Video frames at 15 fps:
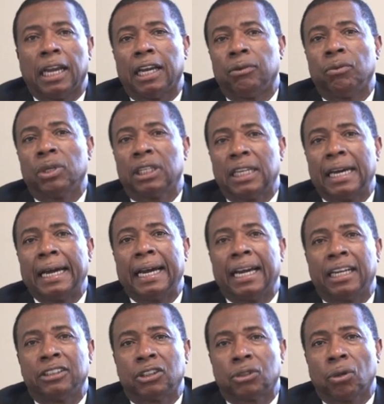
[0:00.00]
and
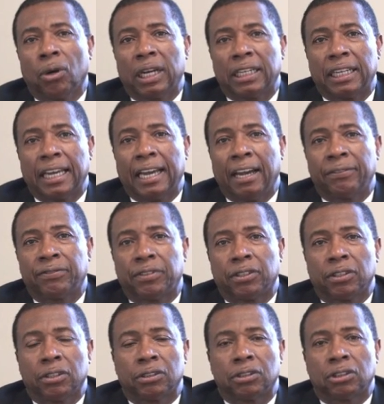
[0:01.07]
realized shortly
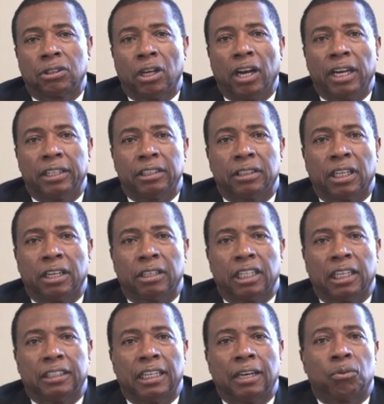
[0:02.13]
after starting there
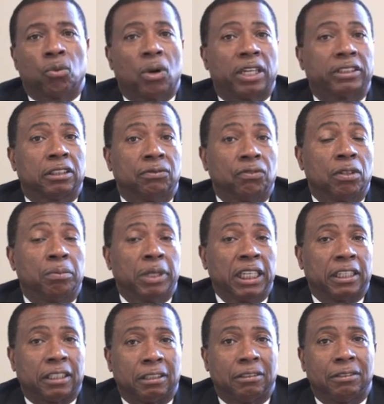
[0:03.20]
that that wasn't for
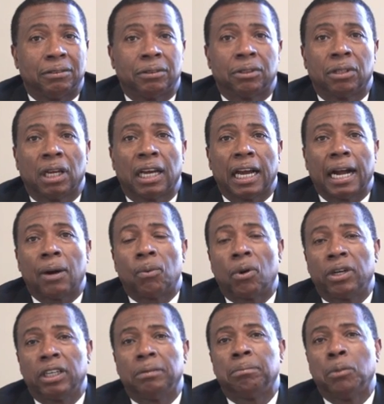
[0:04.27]
me. I
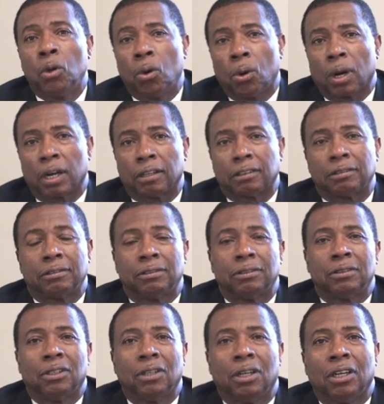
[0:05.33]
wanted more.
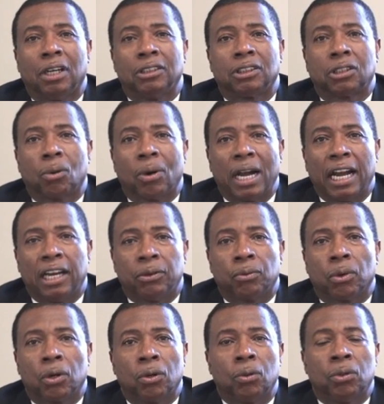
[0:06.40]
So I
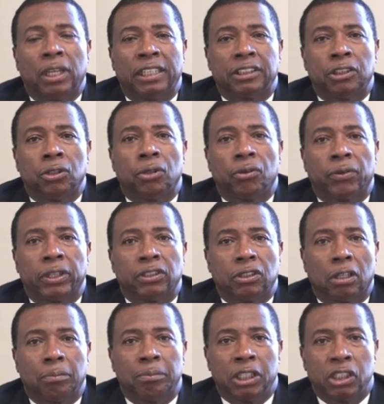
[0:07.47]
enrolled at the University of